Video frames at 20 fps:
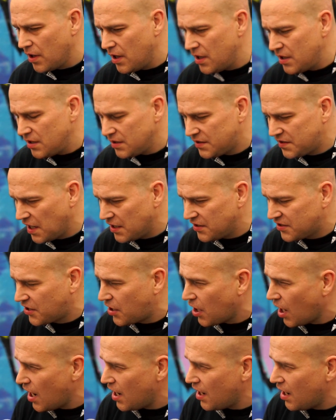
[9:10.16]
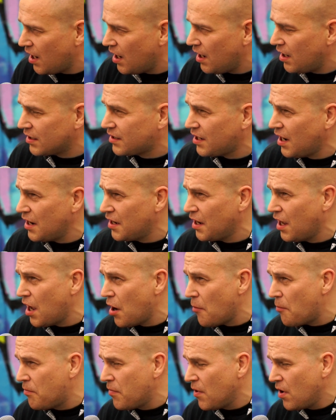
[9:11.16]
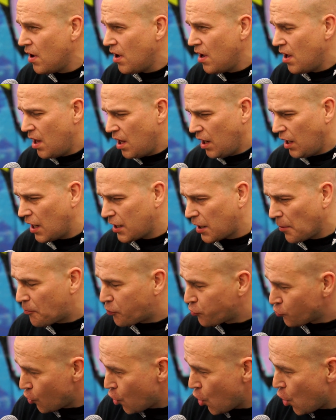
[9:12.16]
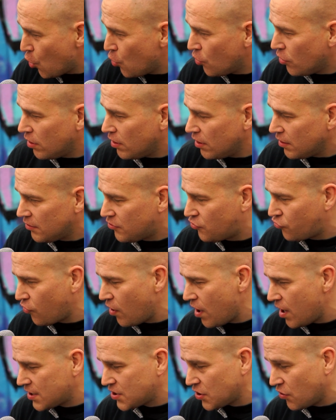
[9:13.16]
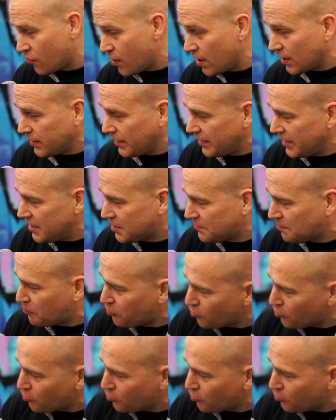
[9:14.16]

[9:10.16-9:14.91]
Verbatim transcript: uh, sent kinda kinda like a pro drugs or at least